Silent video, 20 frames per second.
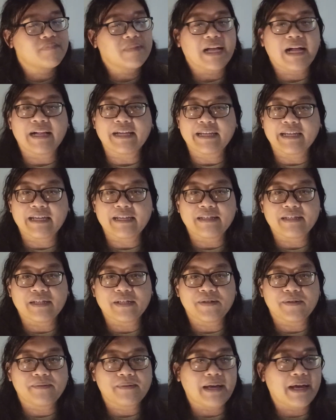I, you
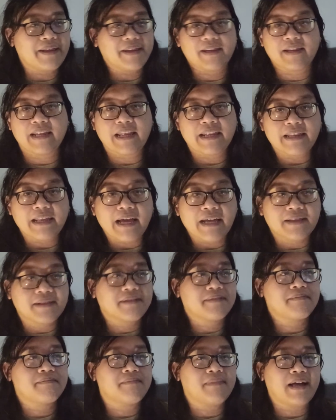know, other than that,
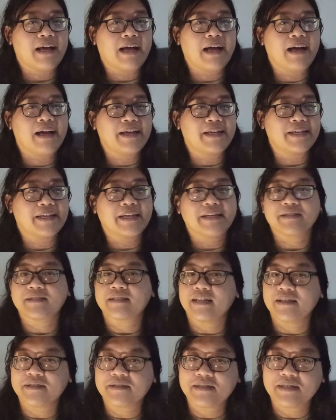I guess
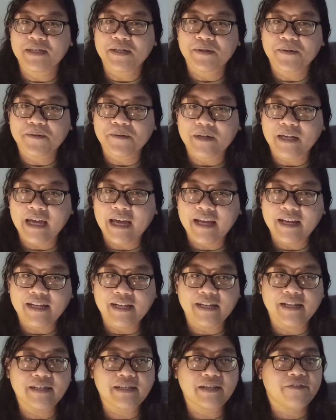I'll see you again
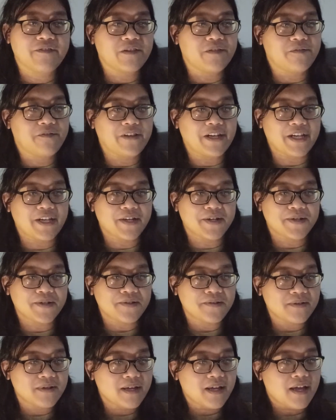in a different
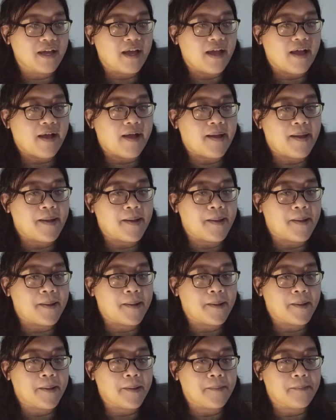video.
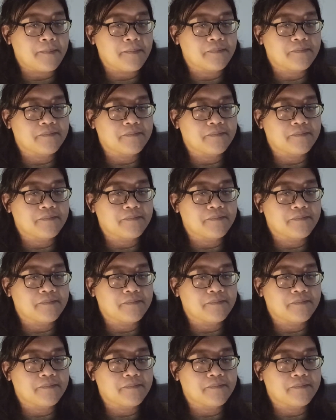Um,